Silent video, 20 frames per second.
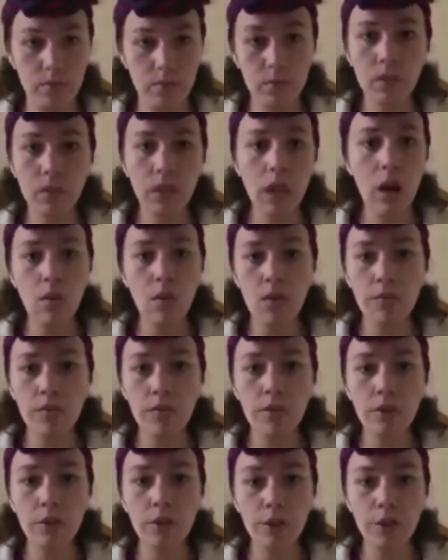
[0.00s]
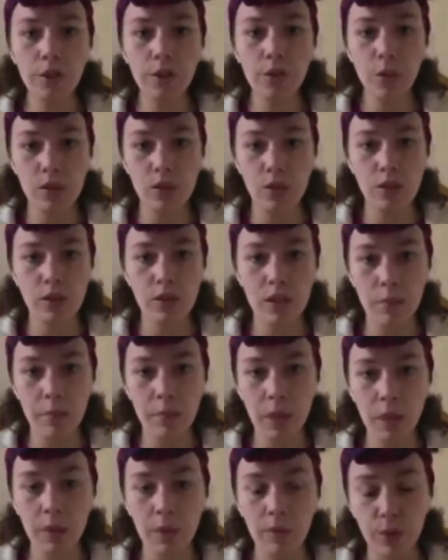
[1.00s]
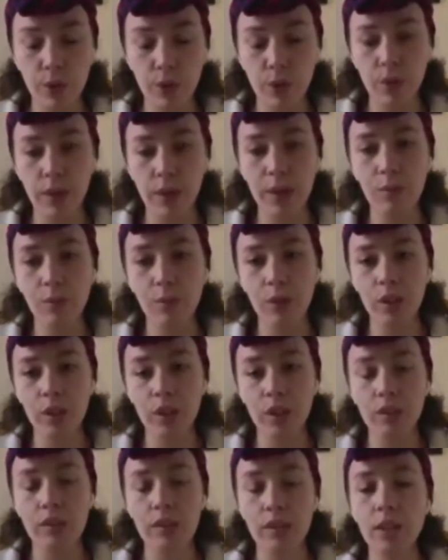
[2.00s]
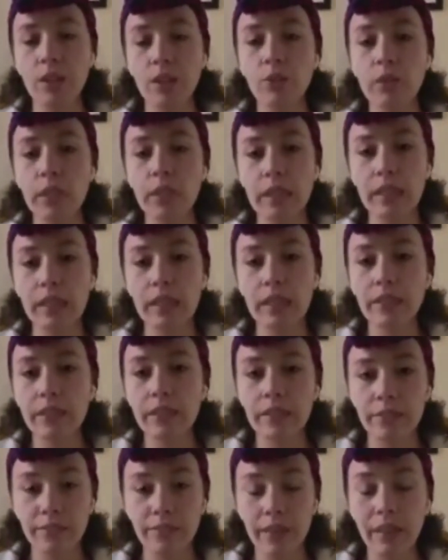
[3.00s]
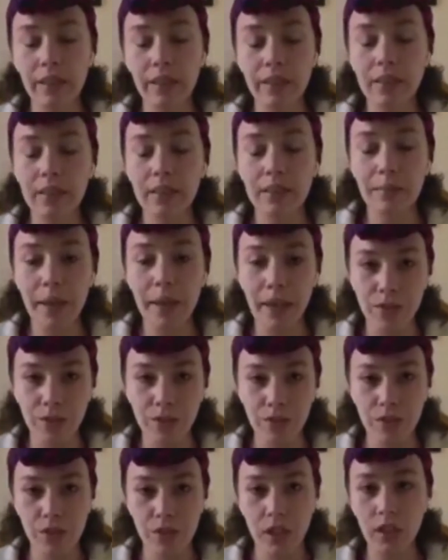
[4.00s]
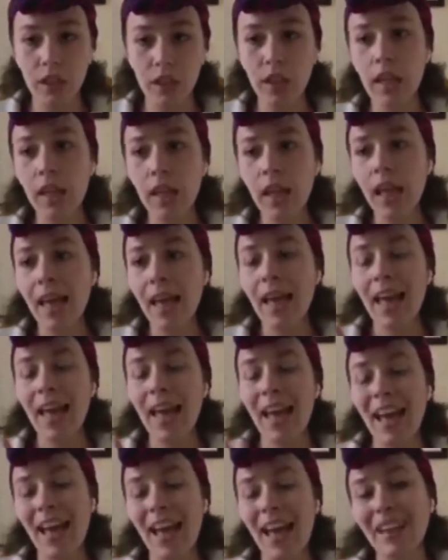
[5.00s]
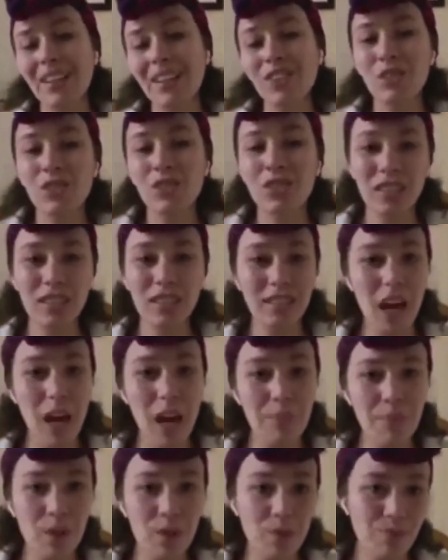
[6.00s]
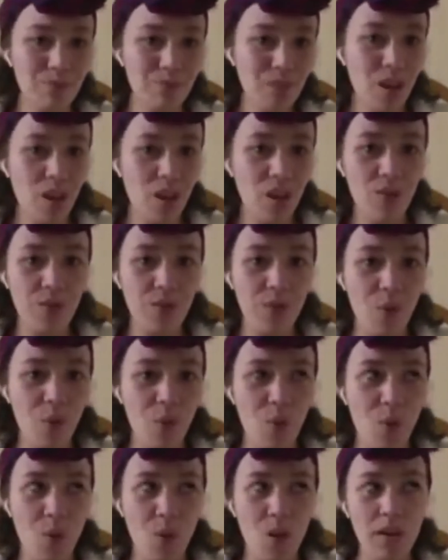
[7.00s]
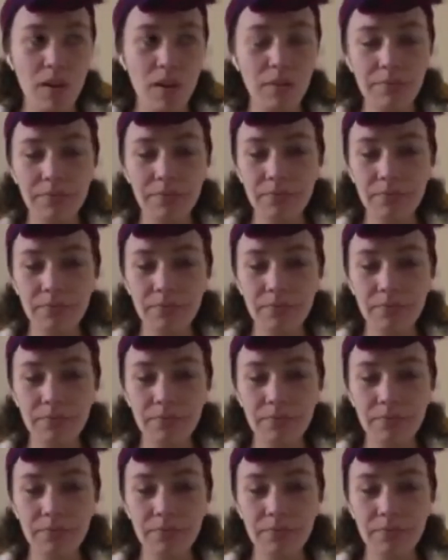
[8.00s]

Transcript: however your question is coming up for you, right? What is it that you need to find some answers on? And you set a timer for